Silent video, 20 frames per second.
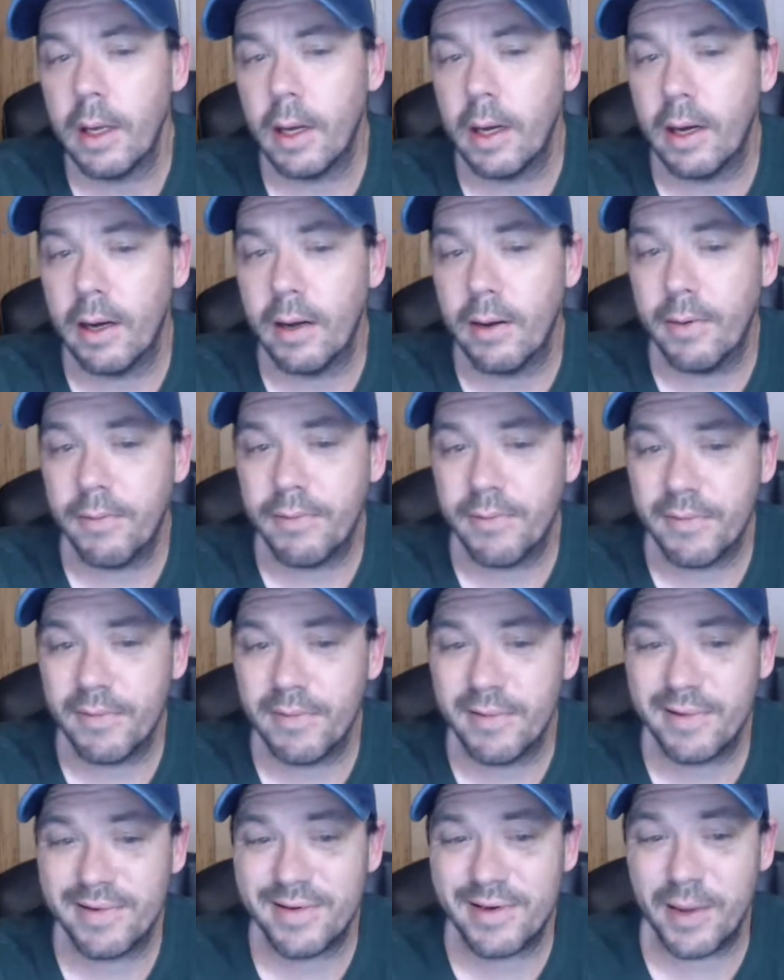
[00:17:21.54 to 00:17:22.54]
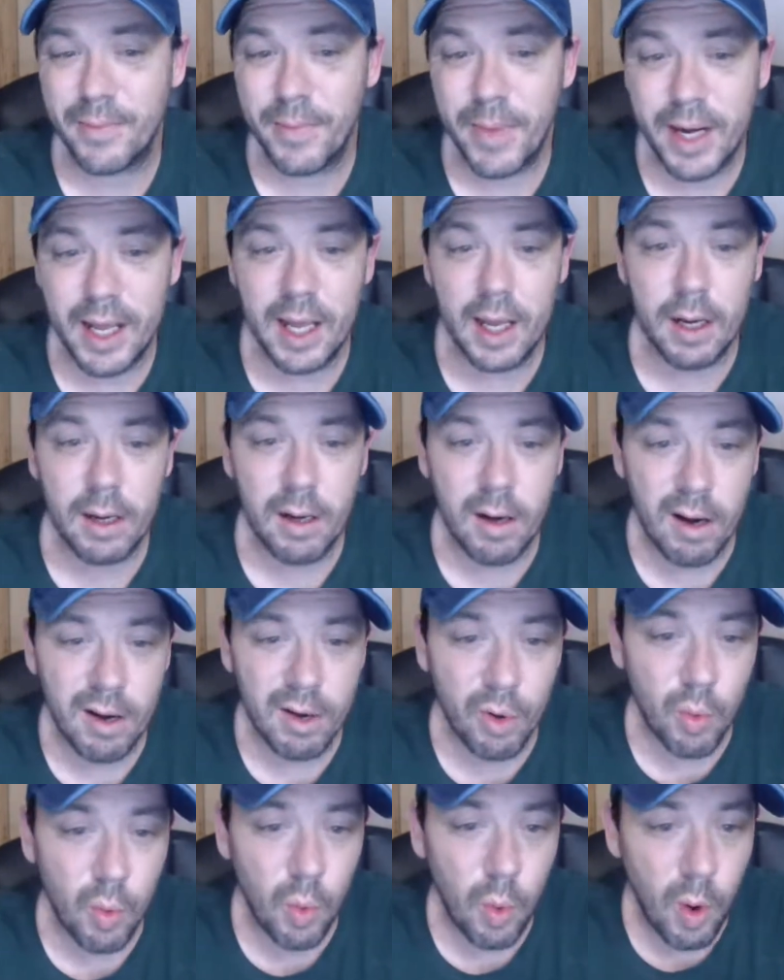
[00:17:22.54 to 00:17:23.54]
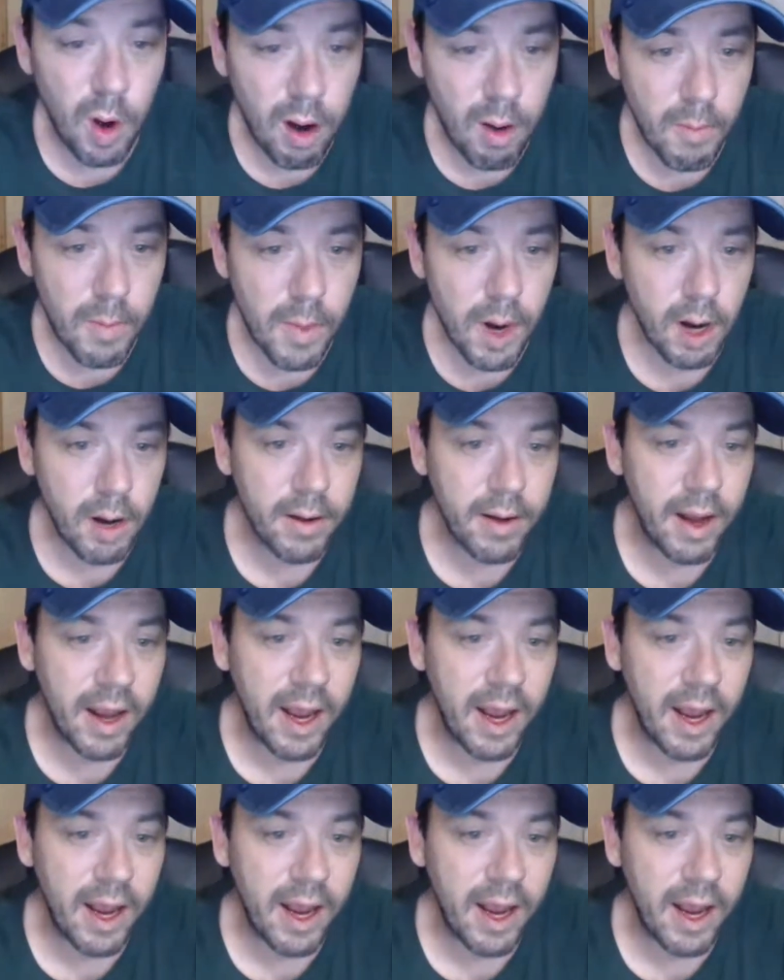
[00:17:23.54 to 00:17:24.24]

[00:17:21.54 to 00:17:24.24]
of somebody had gone to Walmart